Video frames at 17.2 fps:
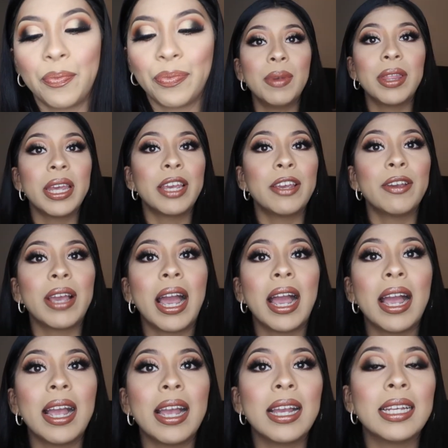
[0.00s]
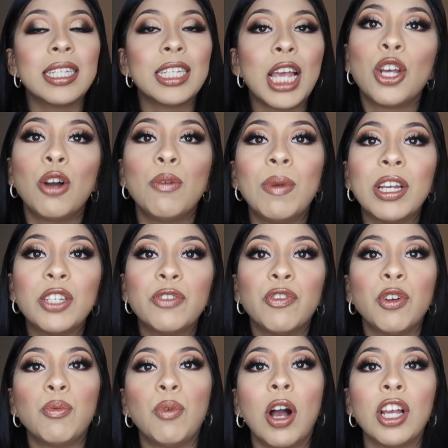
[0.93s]
But thank you guys so much
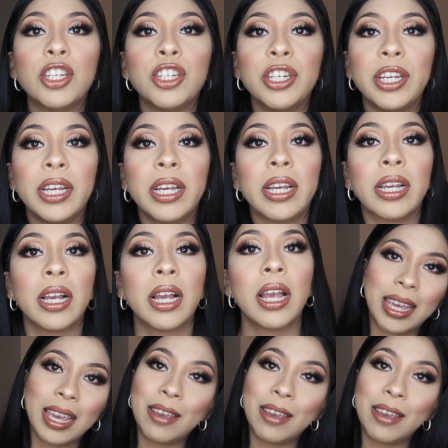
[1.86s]
for watching.